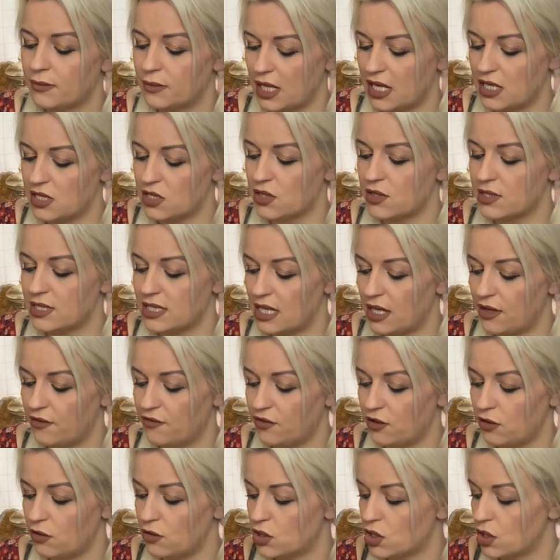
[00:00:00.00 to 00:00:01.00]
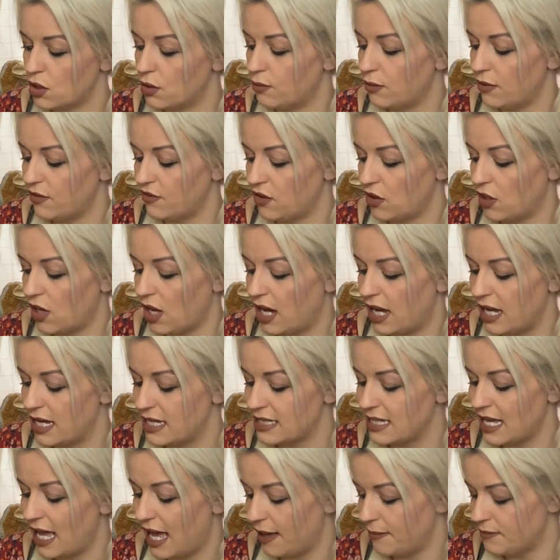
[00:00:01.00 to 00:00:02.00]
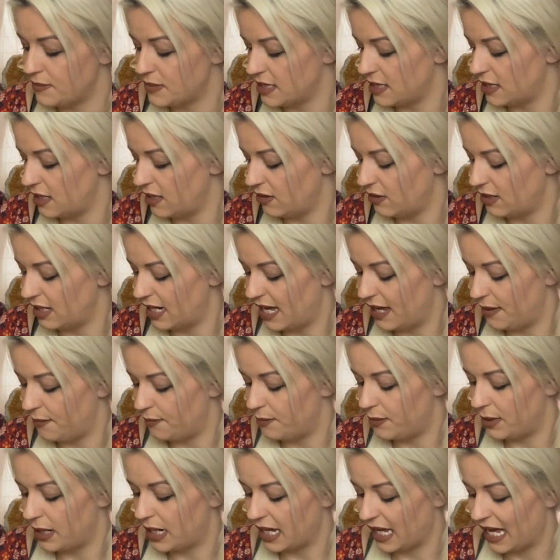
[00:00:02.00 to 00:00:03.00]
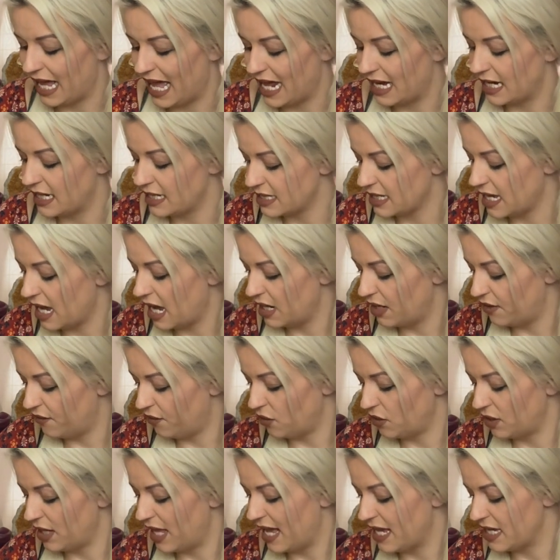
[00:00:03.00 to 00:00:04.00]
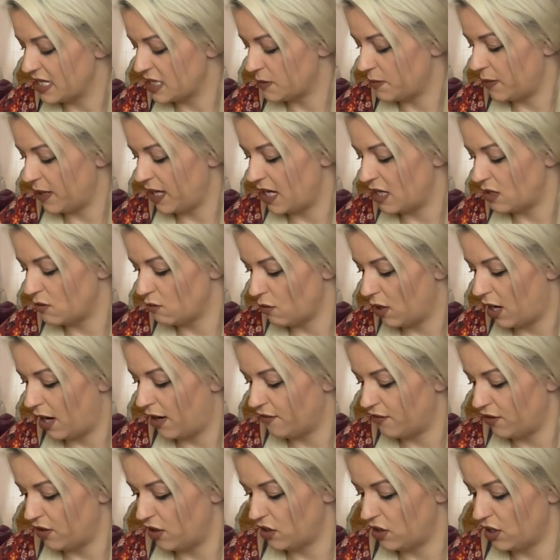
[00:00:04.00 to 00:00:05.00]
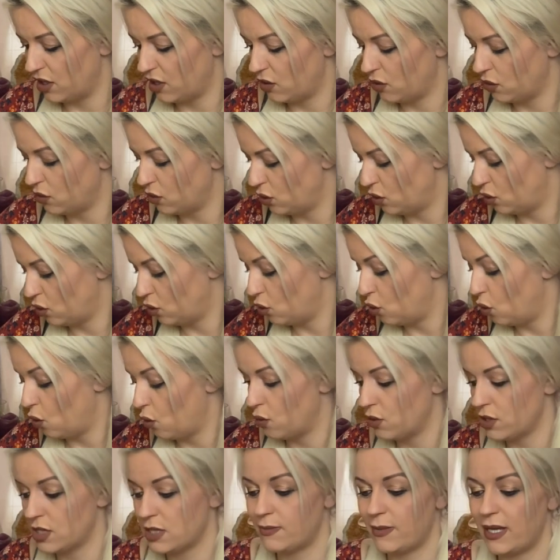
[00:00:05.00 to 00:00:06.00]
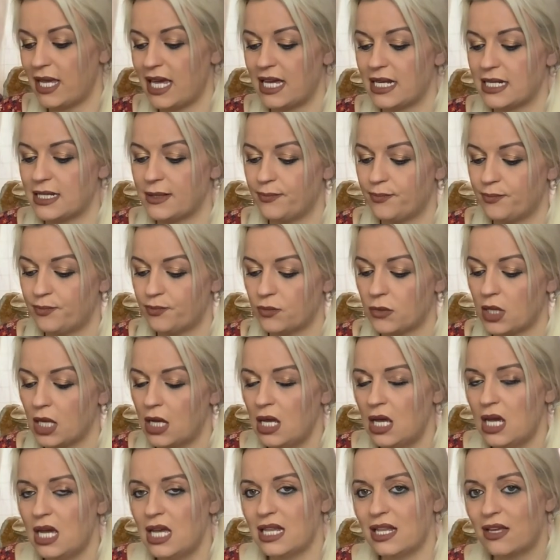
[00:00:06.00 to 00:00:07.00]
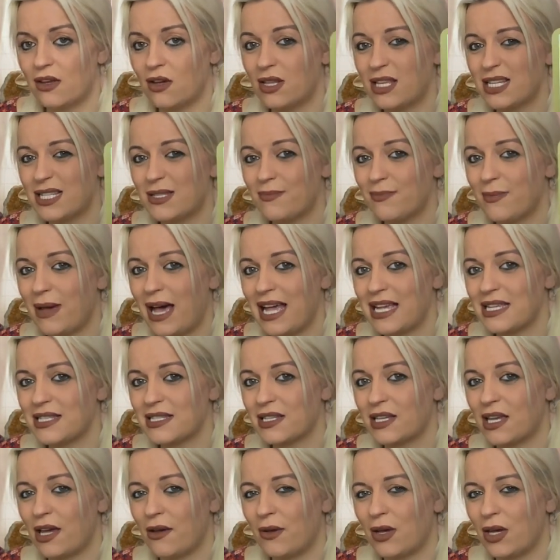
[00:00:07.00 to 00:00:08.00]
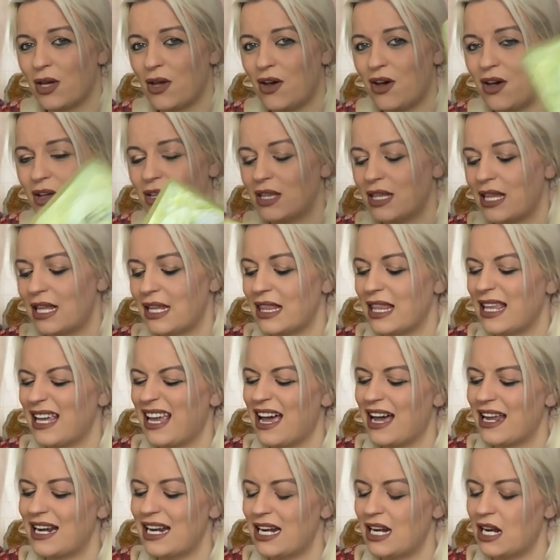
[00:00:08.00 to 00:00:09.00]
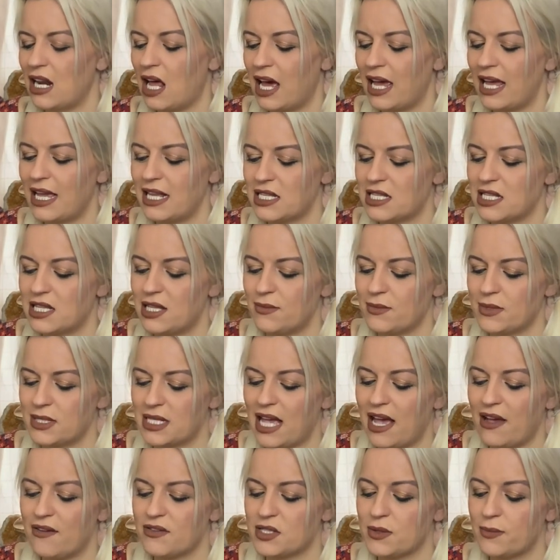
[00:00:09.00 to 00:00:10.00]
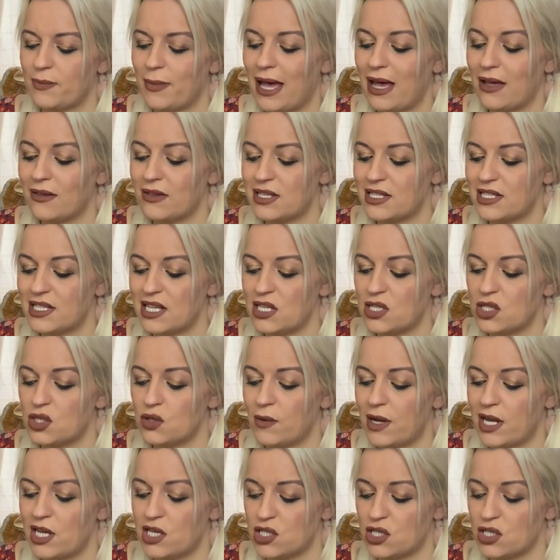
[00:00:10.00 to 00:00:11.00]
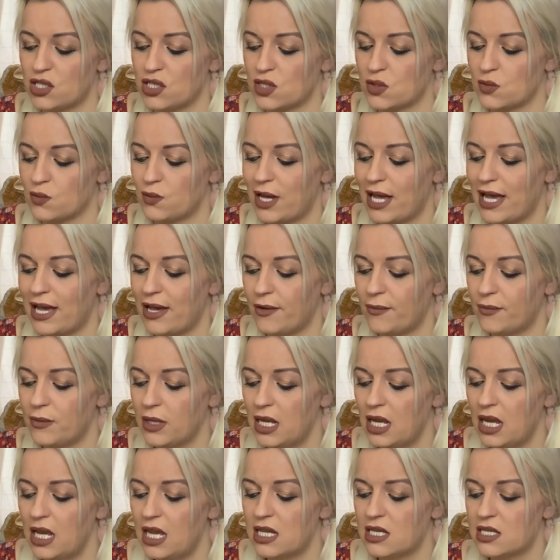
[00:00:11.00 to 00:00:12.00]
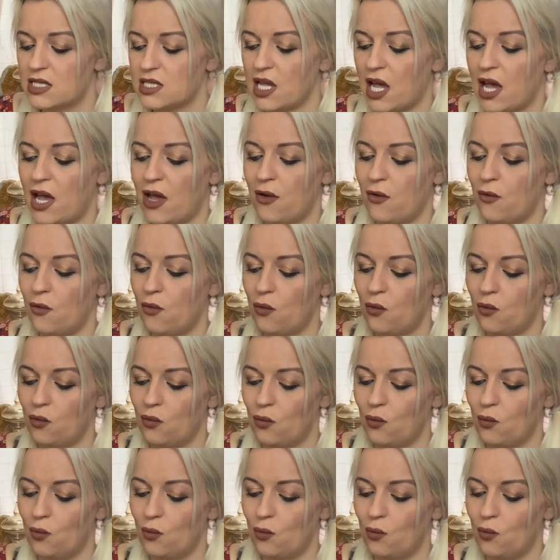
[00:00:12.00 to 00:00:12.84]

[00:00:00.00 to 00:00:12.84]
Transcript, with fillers: They do see a future with you guys, absolutely, but again, it's kind of on their speed rather than on your speed. They've got this mask going on that they're kind of lying to themselves about the situation as well. So